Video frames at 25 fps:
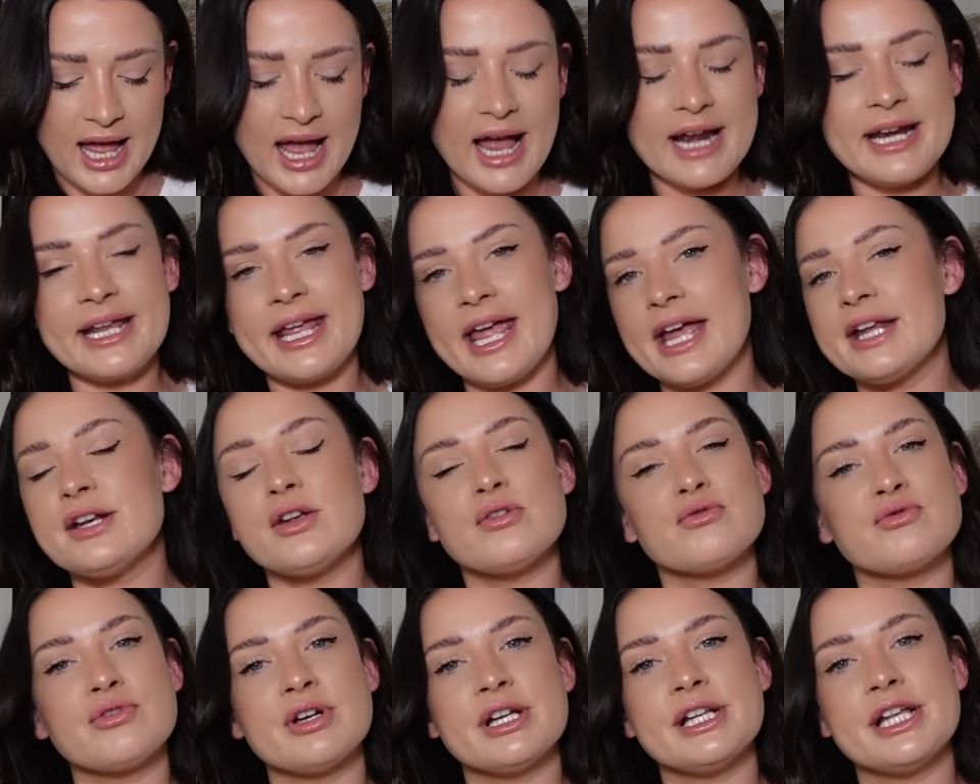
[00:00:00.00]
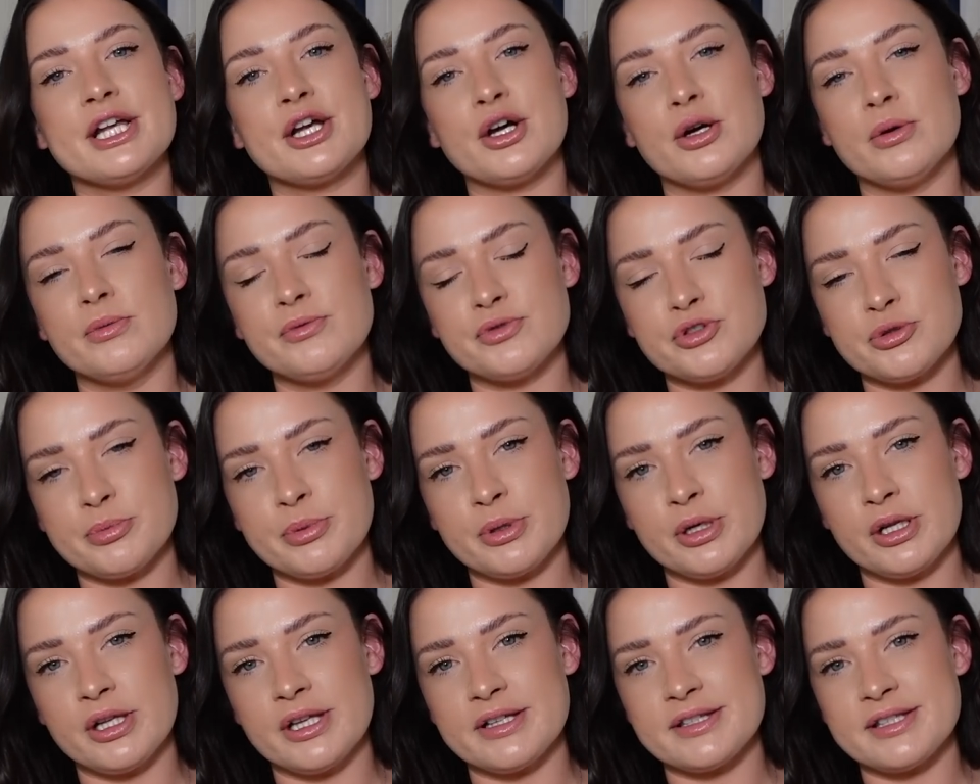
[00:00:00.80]
And again, really
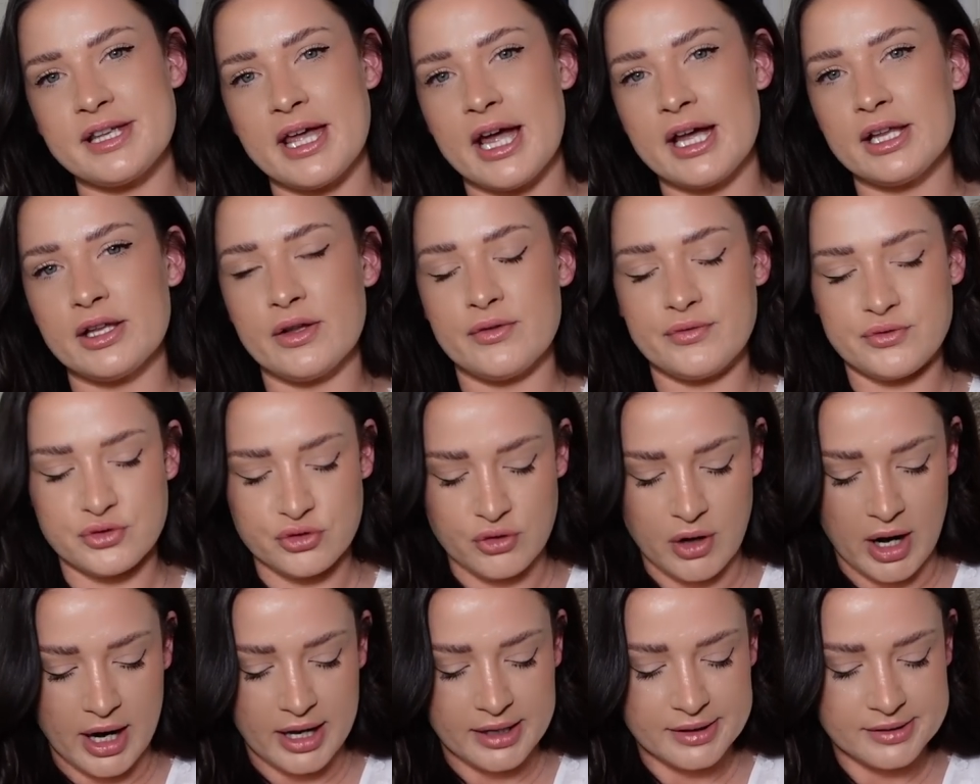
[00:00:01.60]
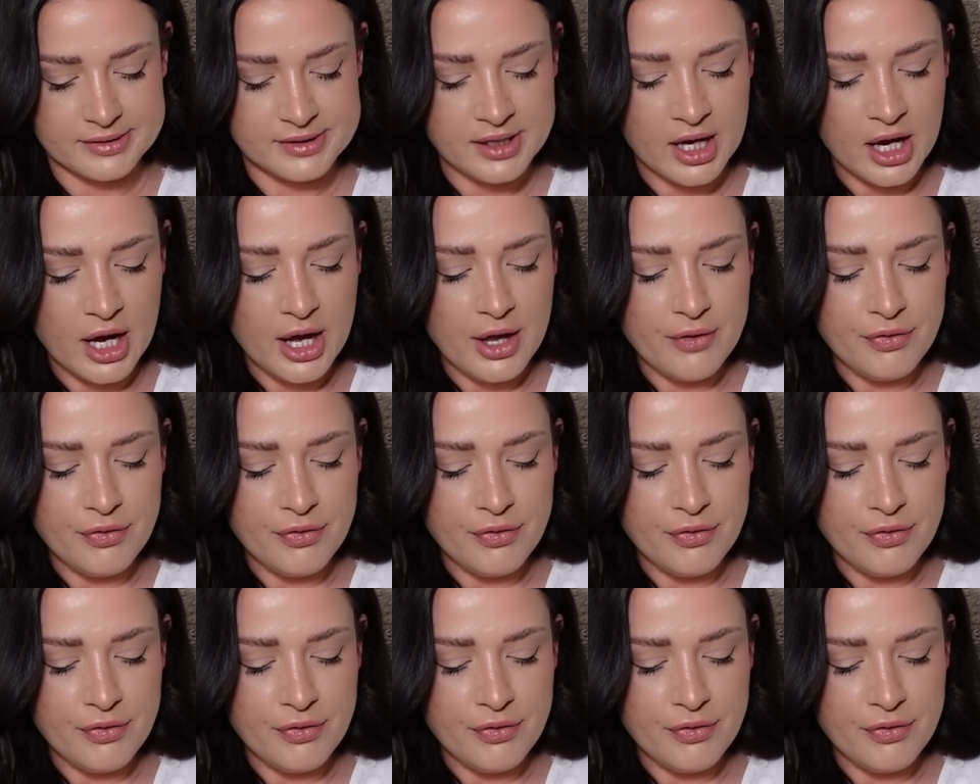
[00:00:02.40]
comfortable style of dress.